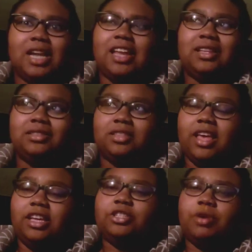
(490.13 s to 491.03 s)
So,
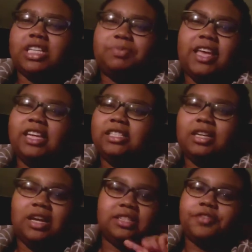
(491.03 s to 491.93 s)
and each one
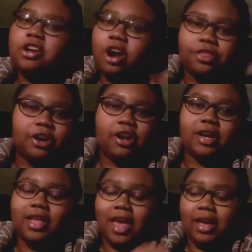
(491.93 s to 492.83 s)
is by a
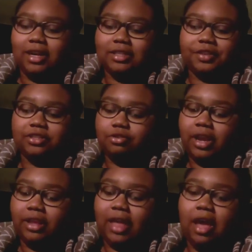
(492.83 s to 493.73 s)
different author and
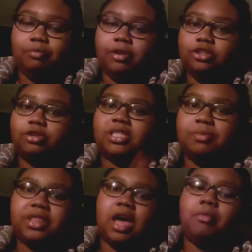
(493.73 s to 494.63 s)
a different story that
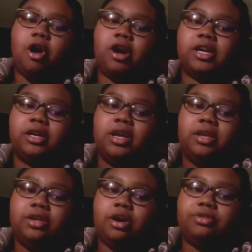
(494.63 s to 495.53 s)
I'm pretty sure some of them
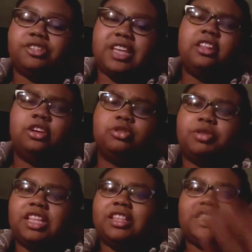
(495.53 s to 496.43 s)
are, they're
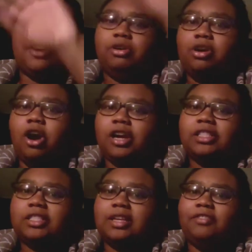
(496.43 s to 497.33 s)
standalones within the
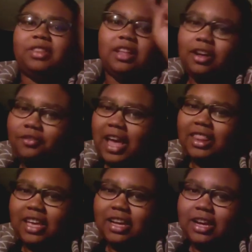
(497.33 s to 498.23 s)
tarot cards of
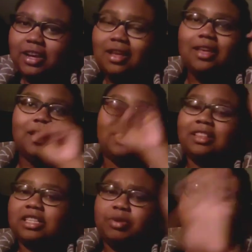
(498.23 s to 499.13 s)
love. I think
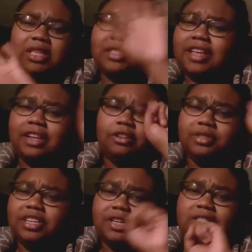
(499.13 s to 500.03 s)
that's what
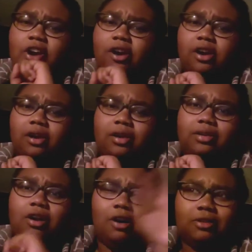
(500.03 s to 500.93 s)
the standalone series
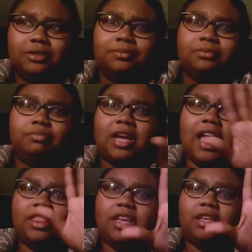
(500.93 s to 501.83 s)
are called.
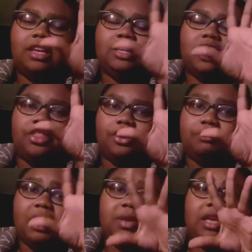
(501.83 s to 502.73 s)
But I think
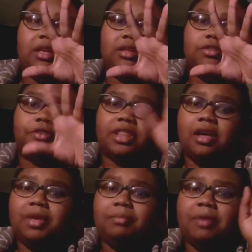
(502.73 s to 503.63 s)
each author,
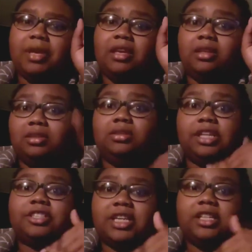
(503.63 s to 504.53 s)
maybe for them, it might
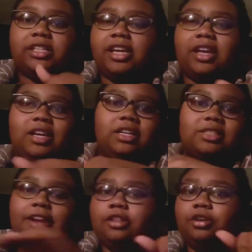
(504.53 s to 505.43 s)
be
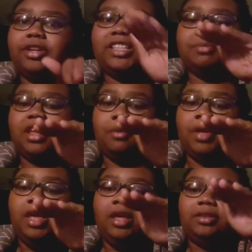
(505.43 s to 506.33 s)
legitimately a
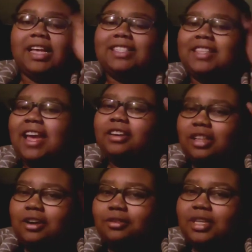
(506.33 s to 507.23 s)
standalone, and some of them,
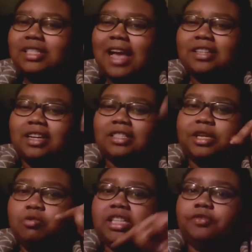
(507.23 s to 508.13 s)
that standalone
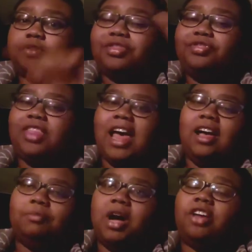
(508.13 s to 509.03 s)
is actually a continuation
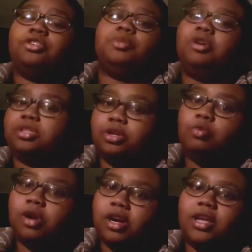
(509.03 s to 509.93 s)
for that
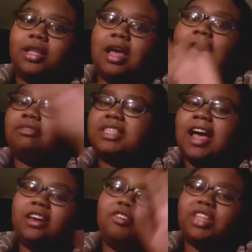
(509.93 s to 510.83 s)
author's personal work
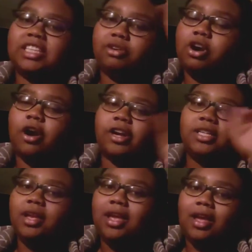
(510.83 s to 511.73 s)
outside of the
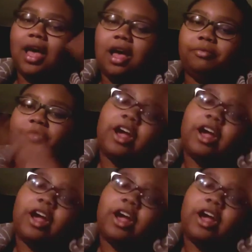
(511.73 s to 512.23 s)
tarot card